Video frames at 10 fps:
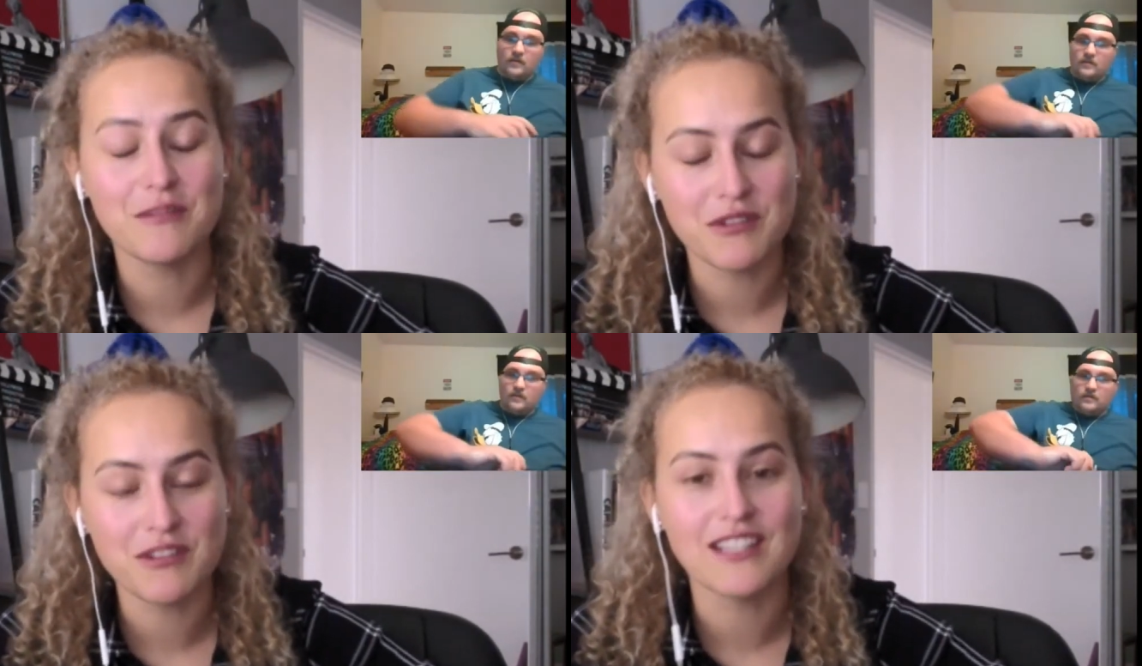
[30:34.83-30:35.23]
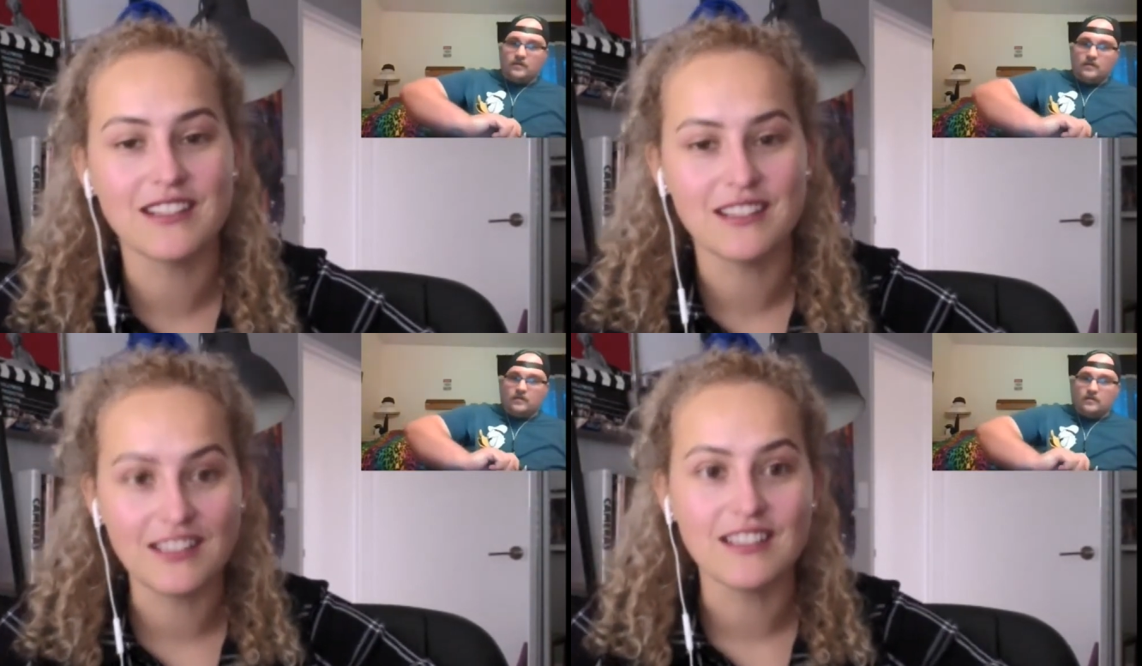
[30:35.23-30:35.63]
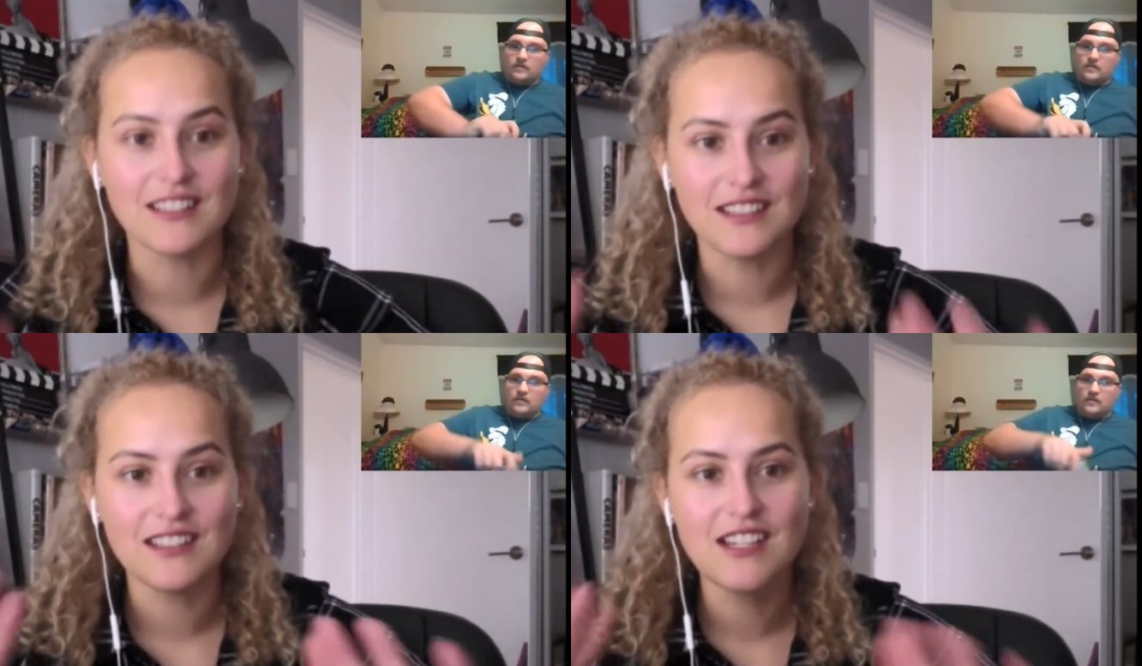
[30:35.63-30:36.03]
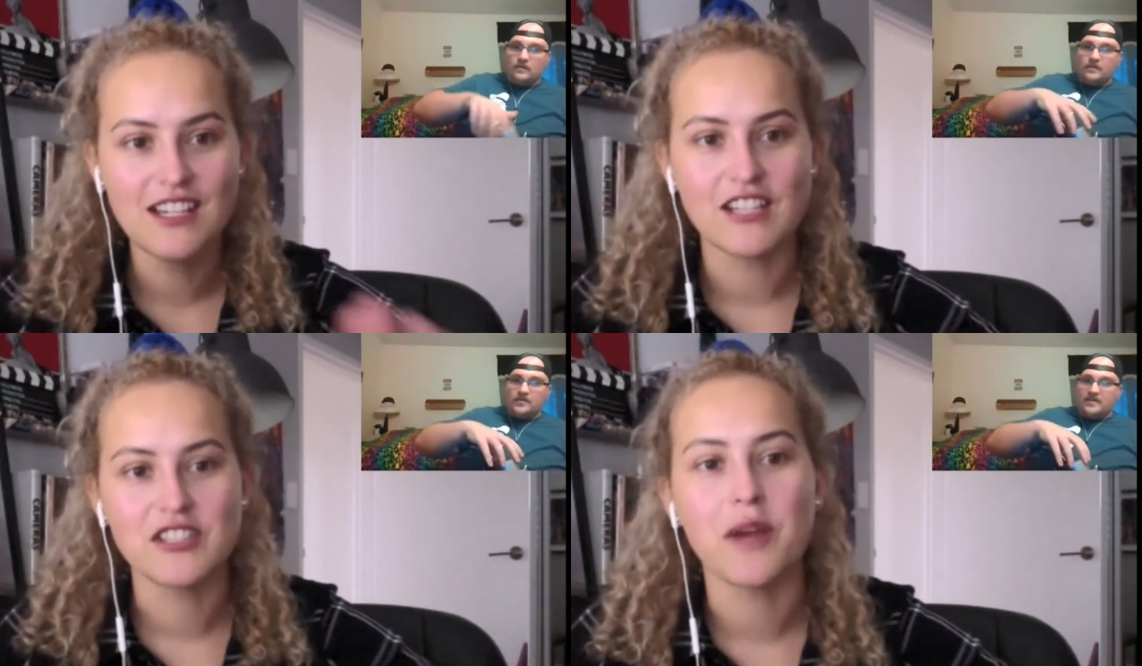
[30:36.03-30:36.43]
Speaker 1: I'm doing the
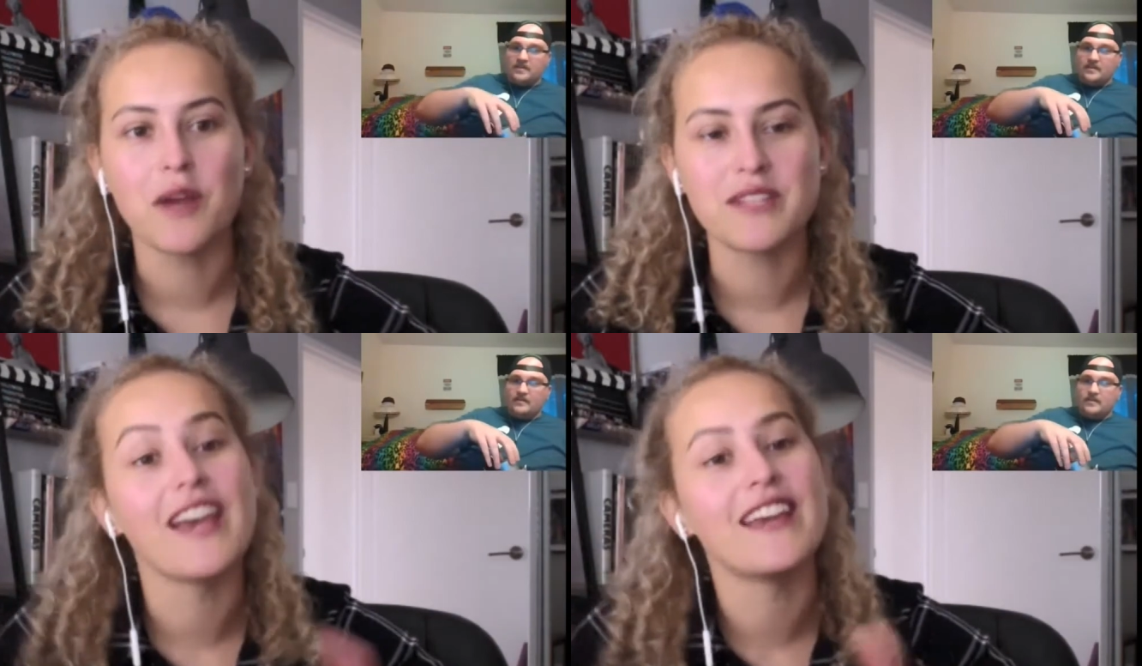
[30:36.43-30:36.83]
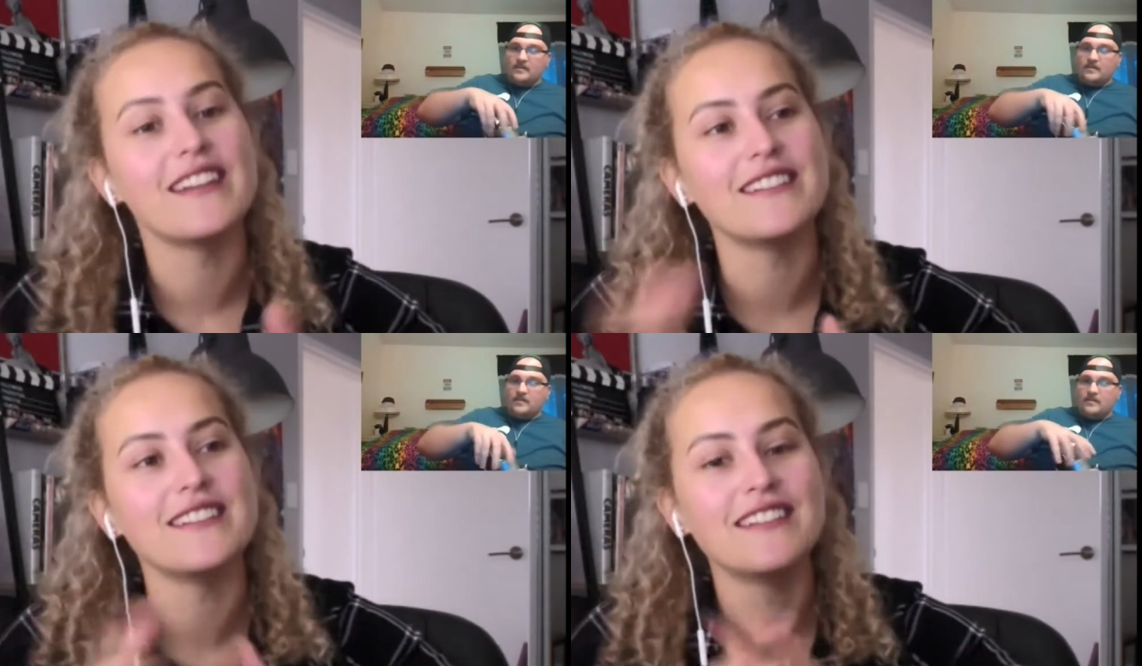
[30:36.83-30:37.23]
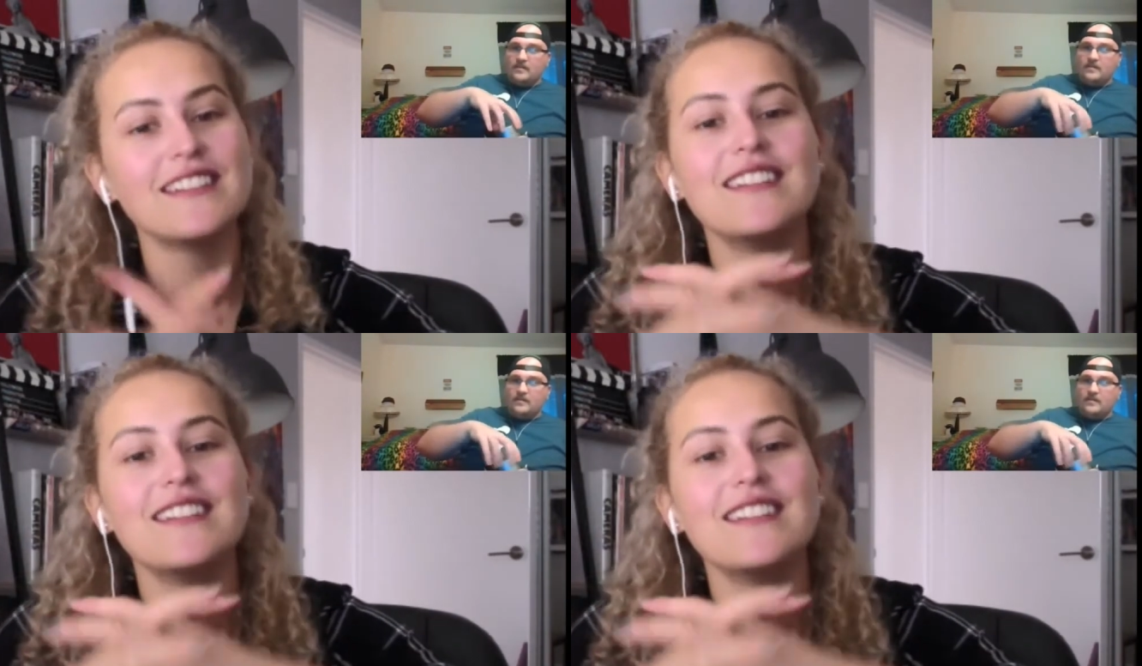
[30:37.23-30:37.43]
the top ten